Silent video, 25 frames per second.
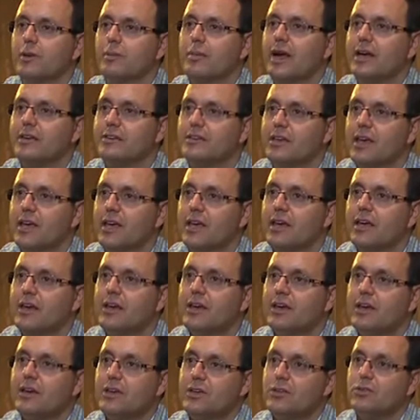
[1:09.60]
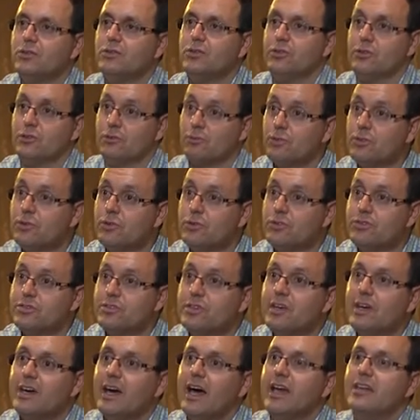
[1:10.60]
brassicae to the roots
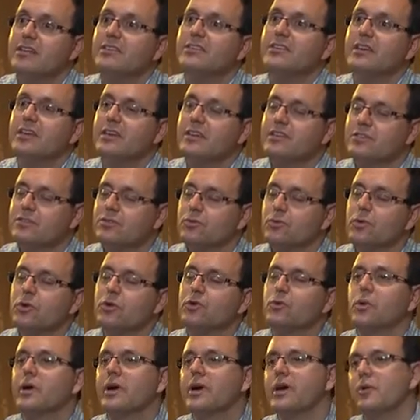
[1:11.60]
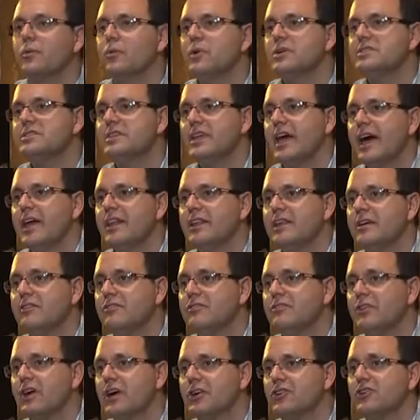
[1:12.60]
and sees which one can withstand the
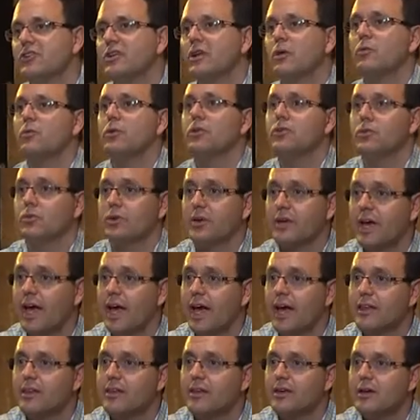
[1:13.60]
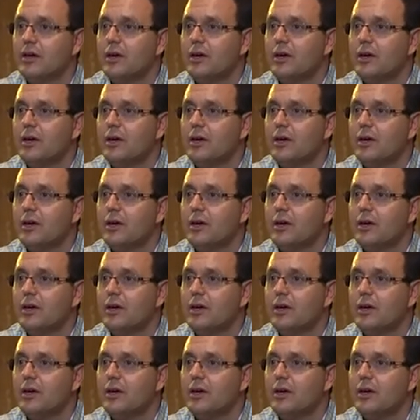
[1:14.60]
infection and which one can't.